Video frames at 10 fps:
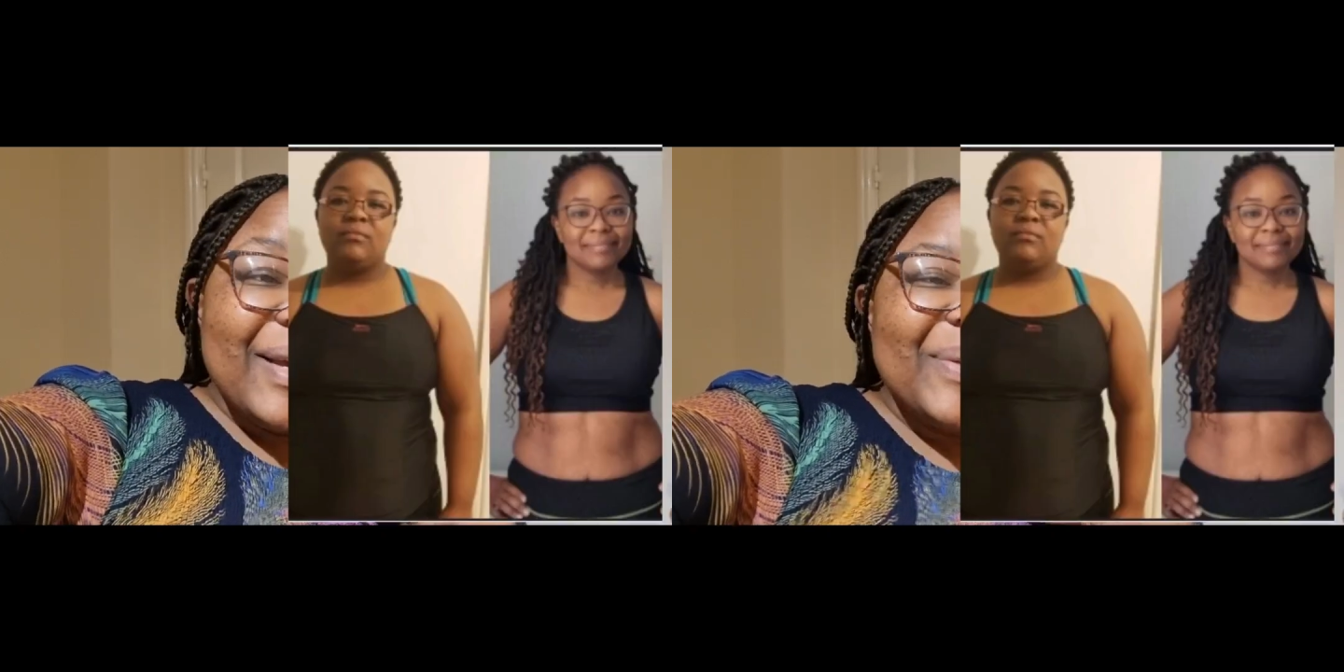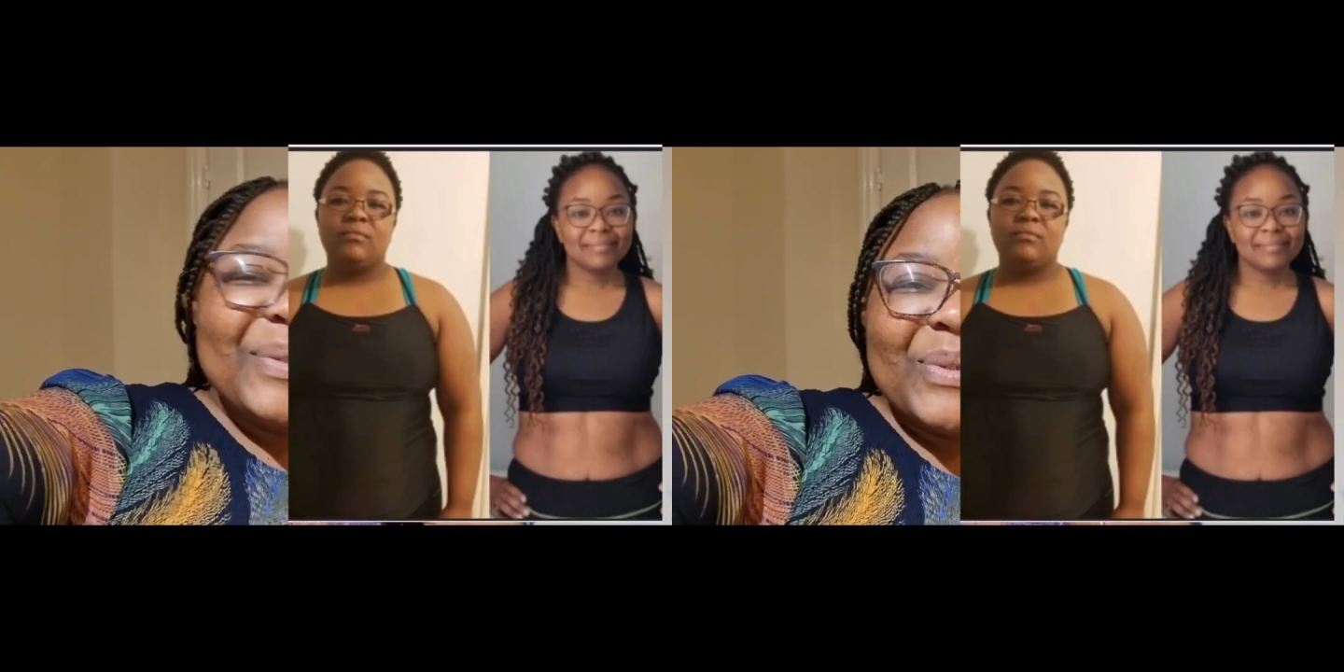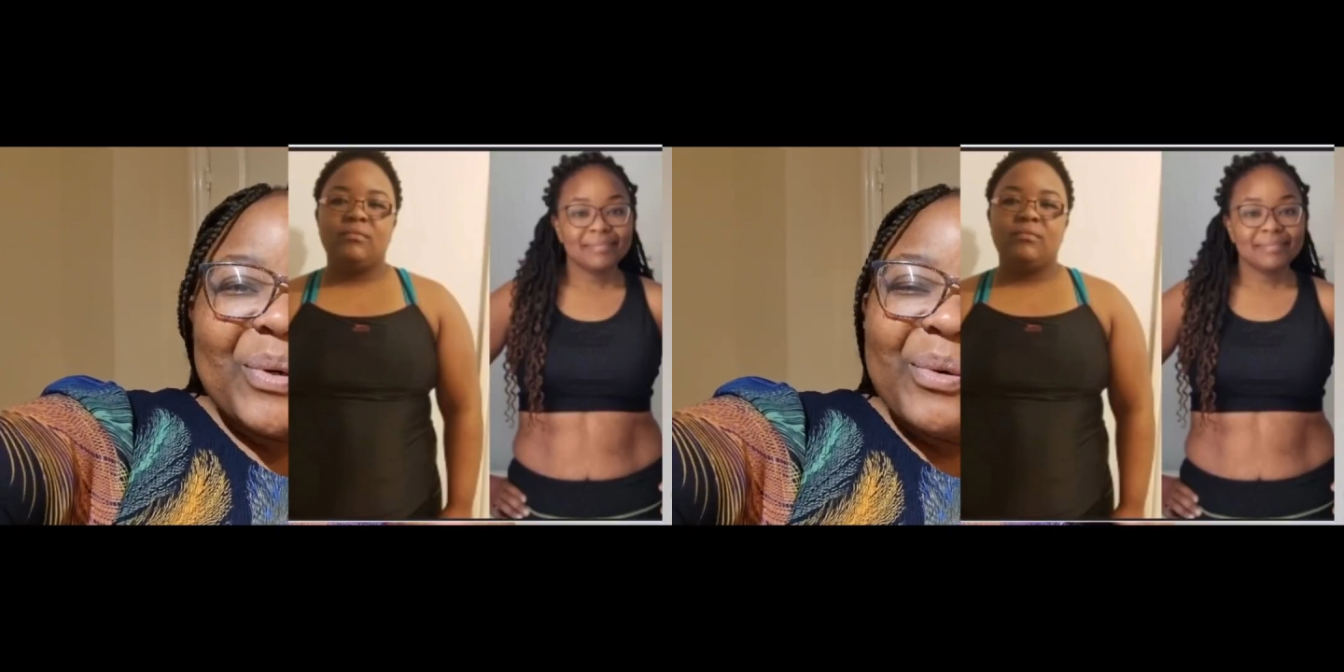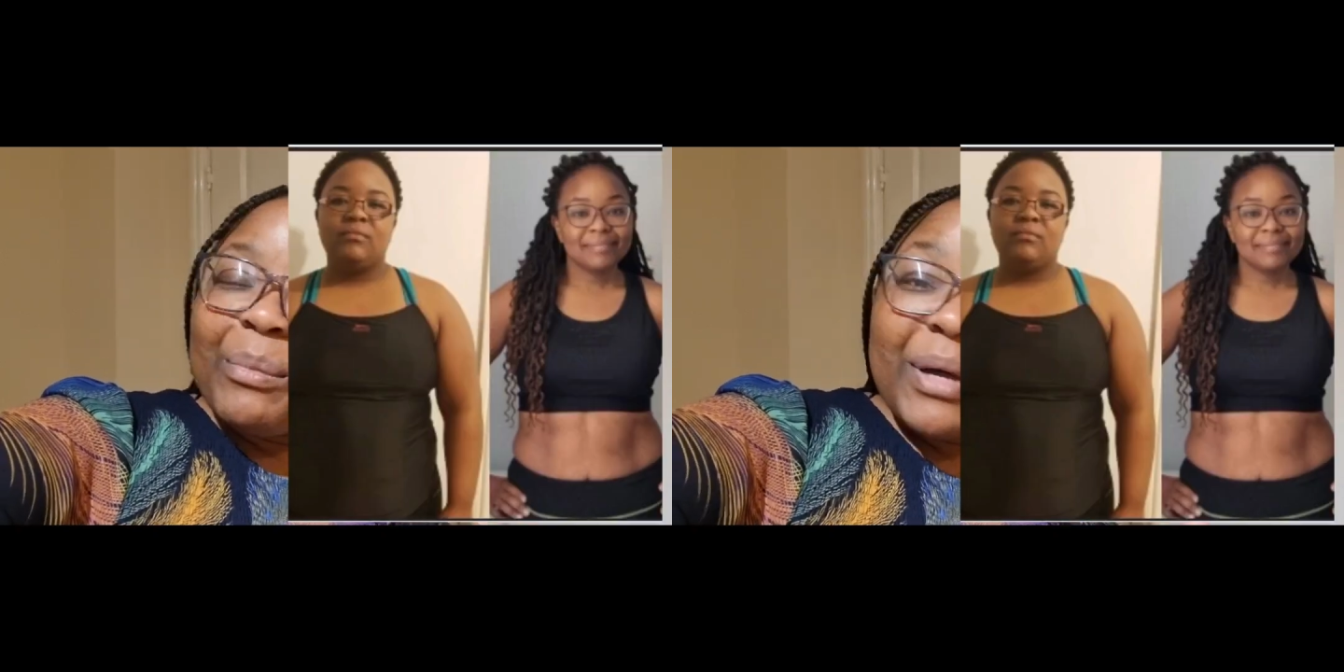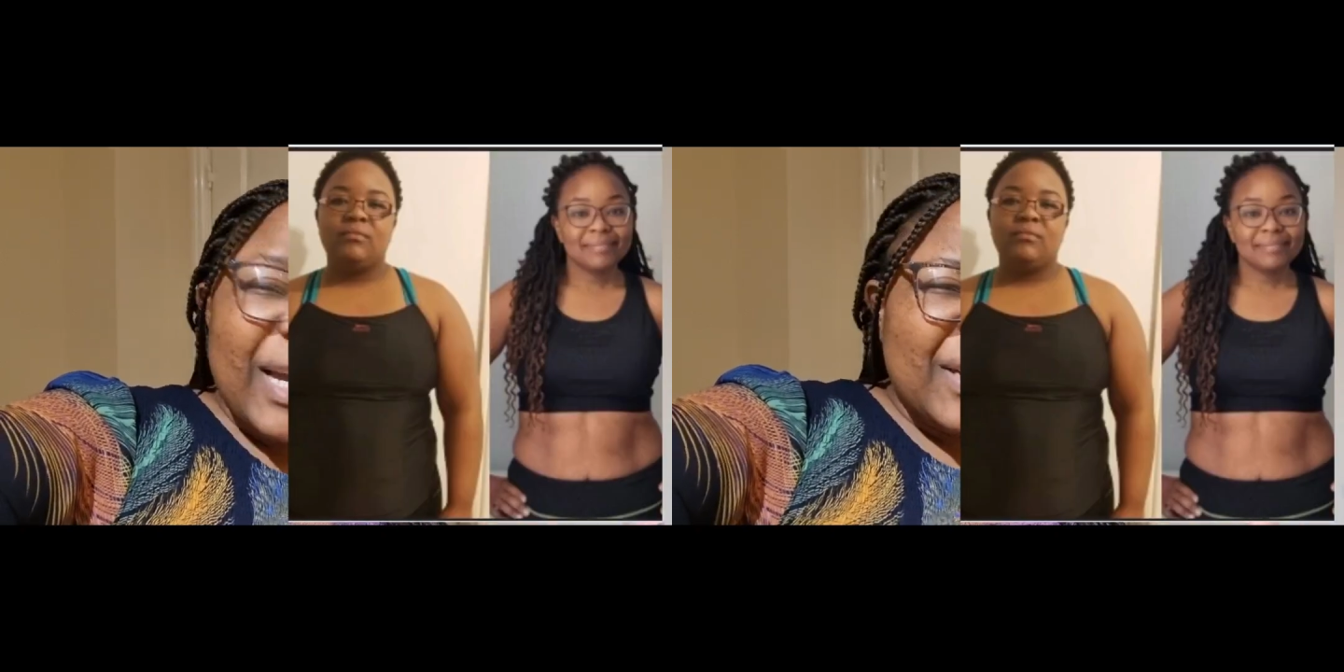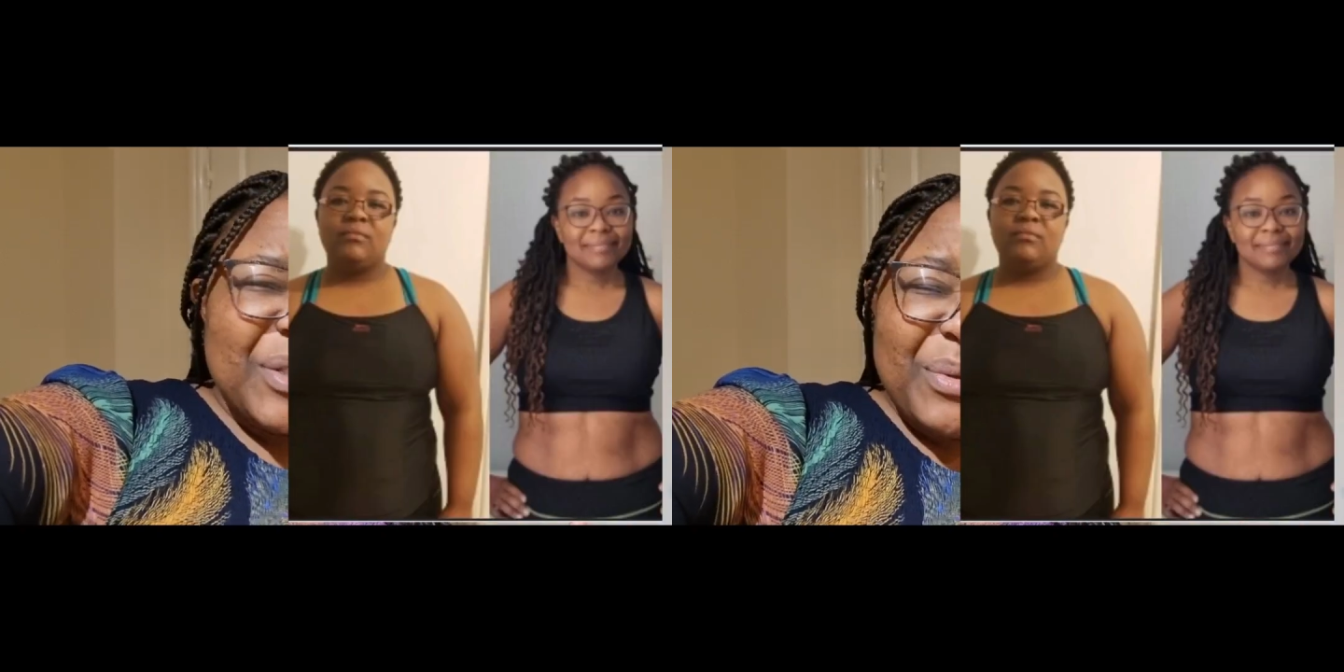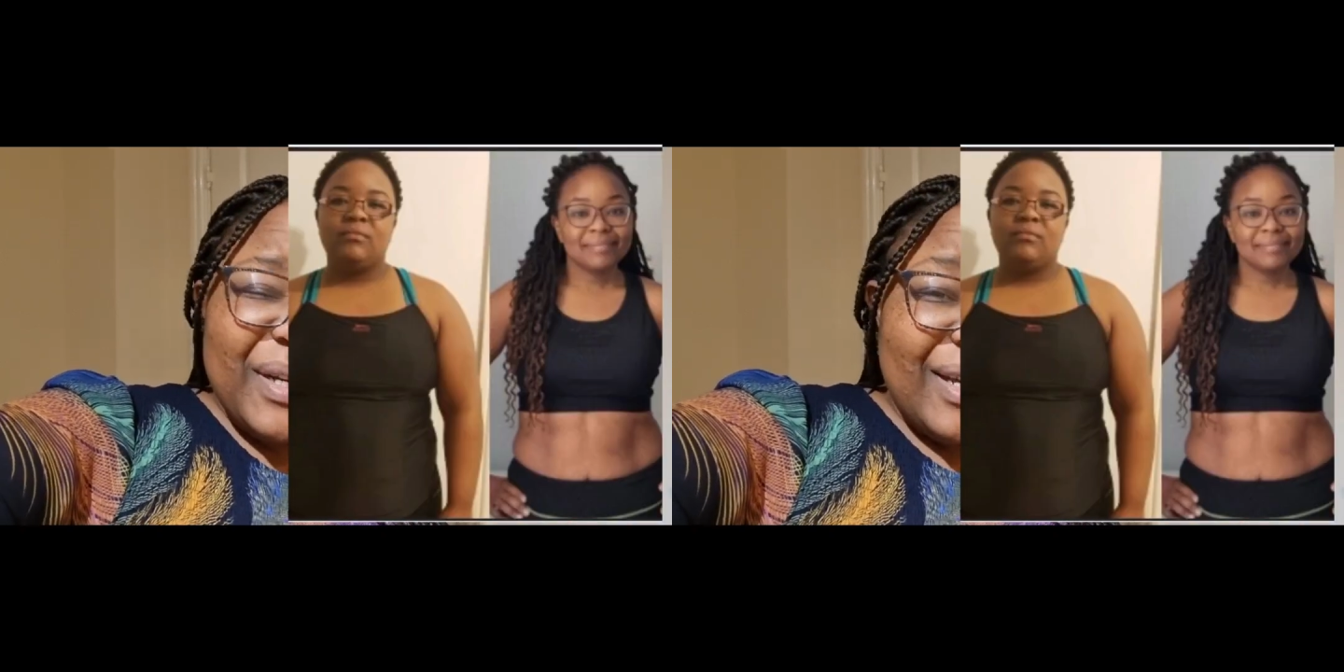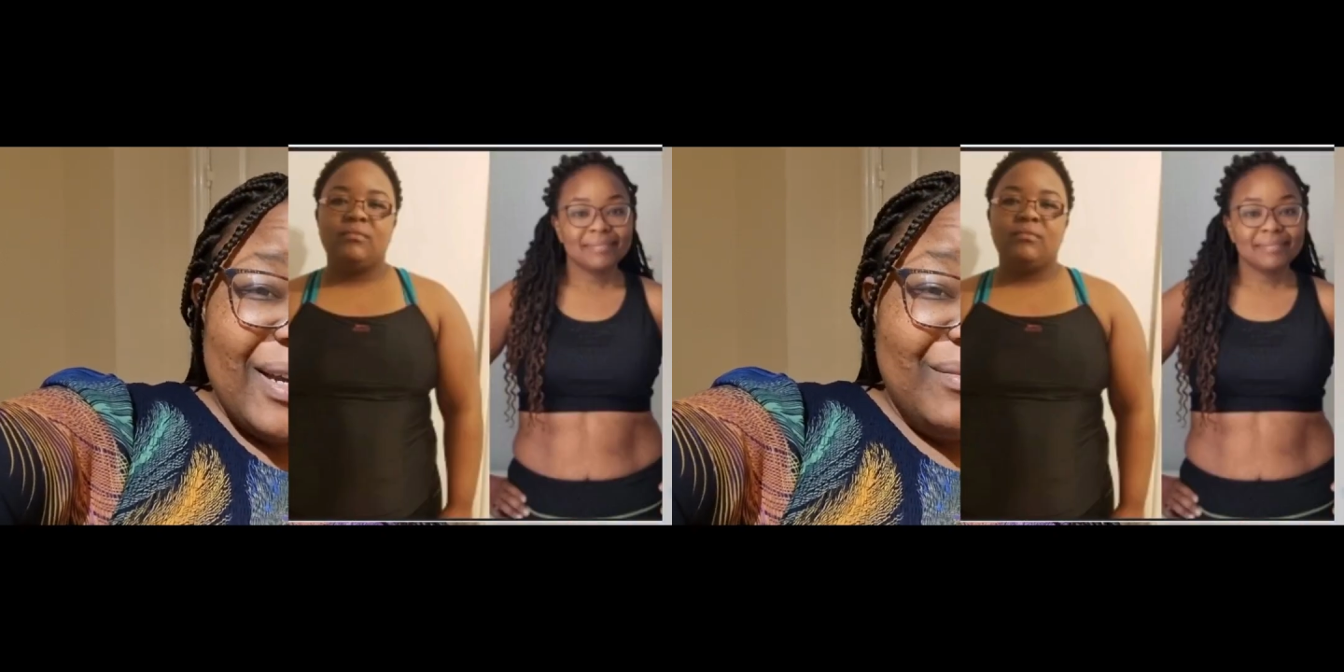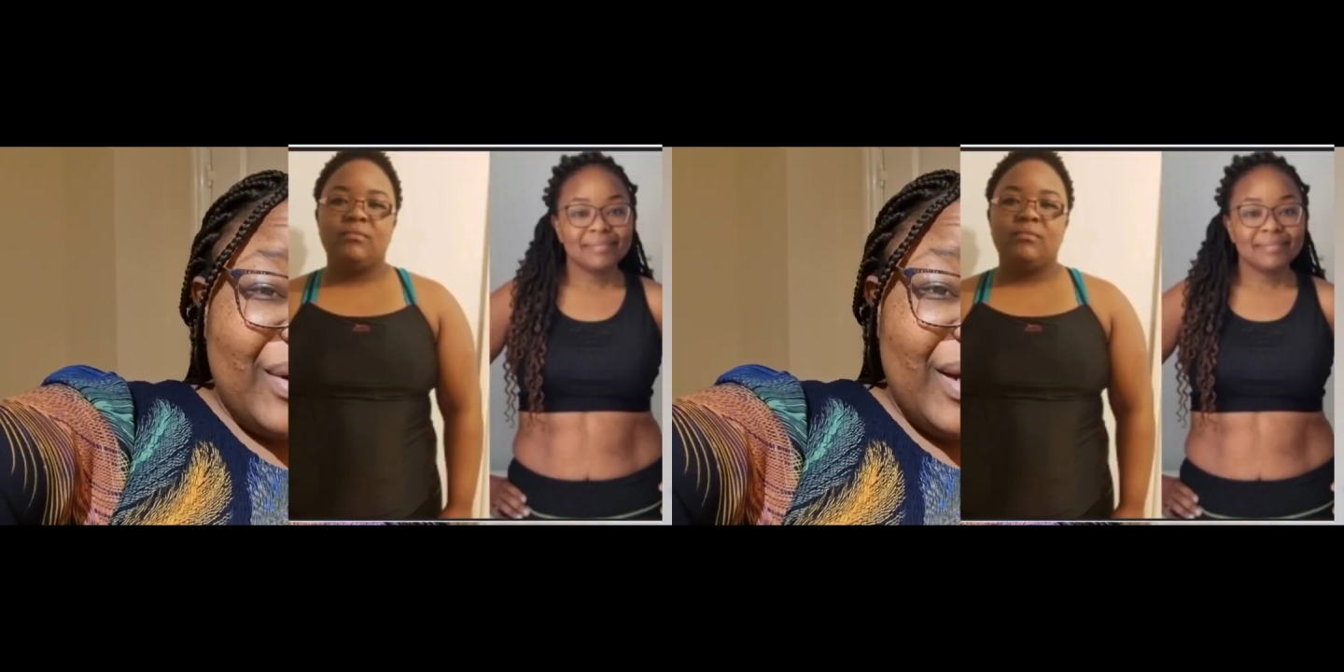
So, but I can do it again,